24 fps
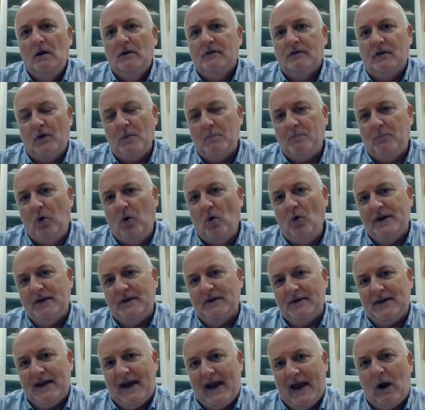So the
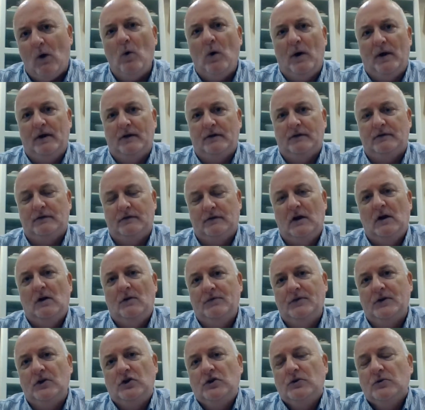point now is
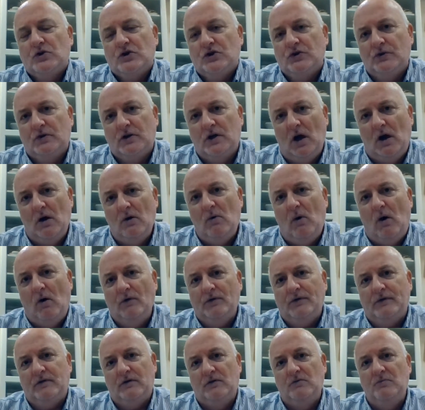that you should go
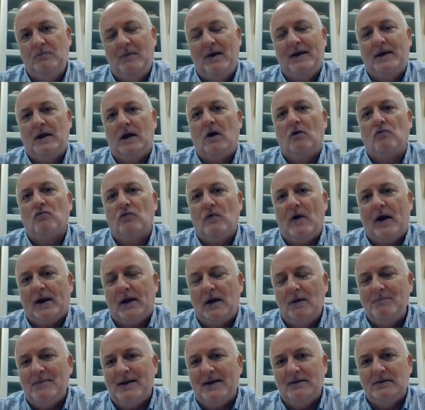on to make
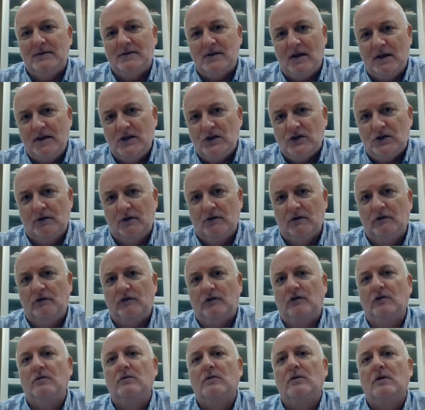
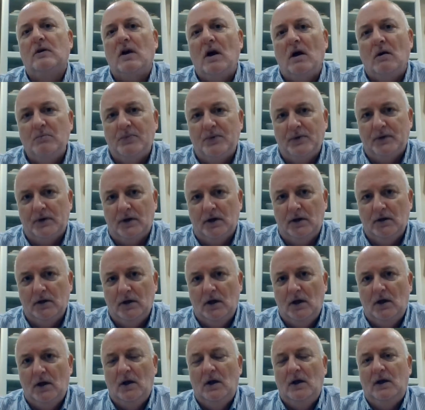recommendations to the company.
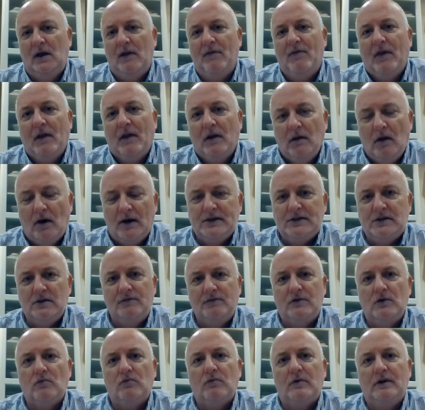In the light
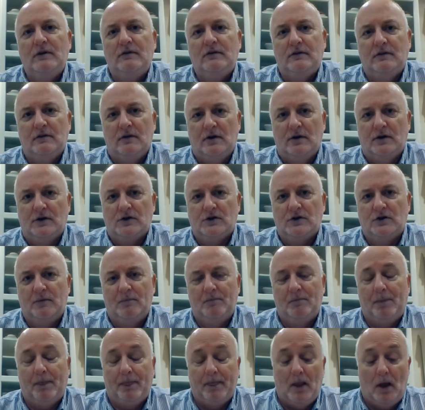of your research,
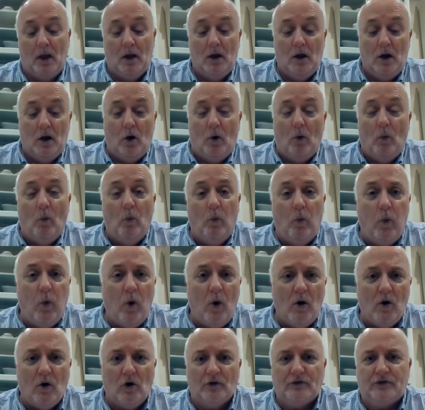
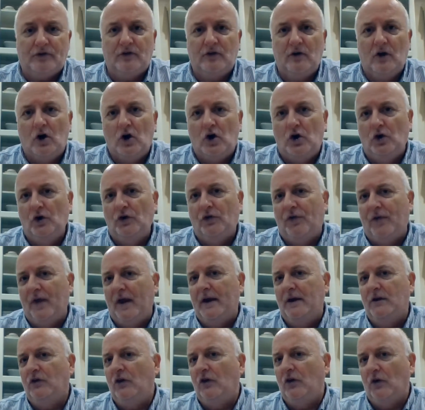what could
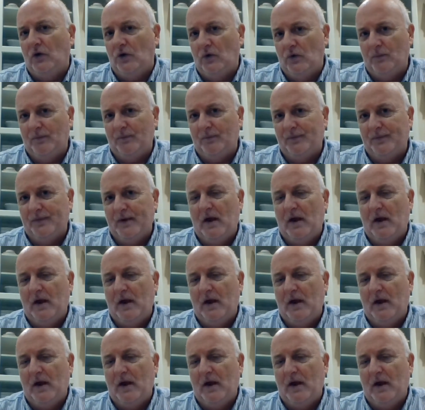they do?